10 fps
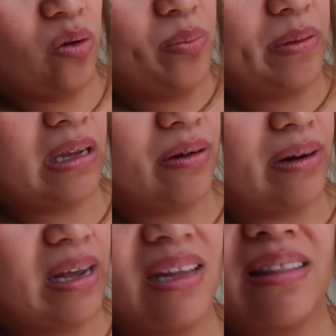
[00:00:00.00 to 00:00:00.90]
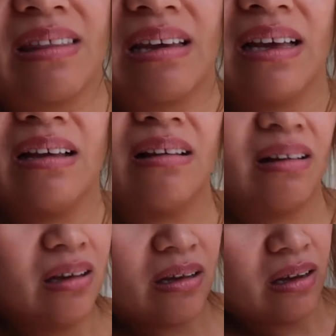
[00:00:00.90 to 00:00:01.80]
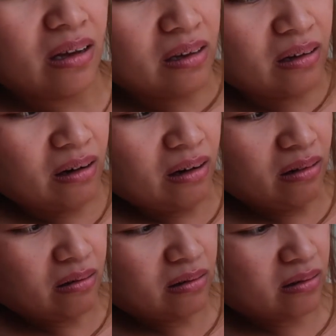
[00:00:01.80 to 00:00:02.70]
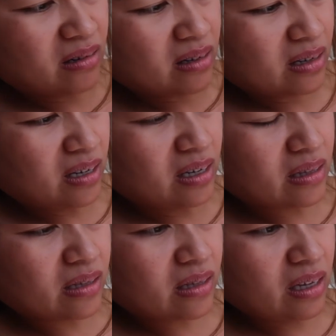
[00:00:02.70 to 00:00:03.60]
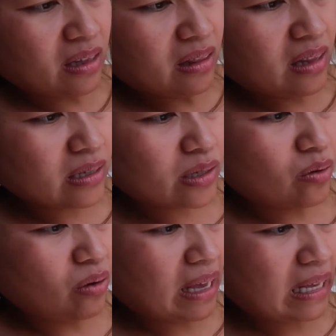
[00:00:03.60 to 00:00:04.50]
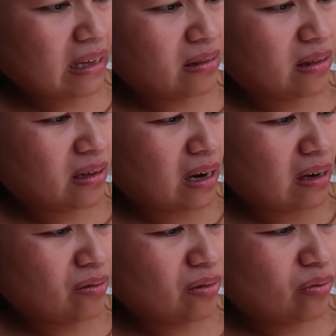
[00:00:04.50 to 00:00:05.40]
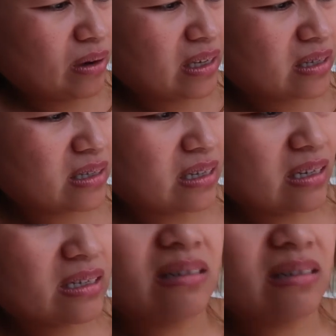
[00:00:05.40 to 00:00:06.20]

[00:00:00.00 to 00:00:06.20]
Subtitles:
open it or anything. Yeah. It does collect, I don't know what is this,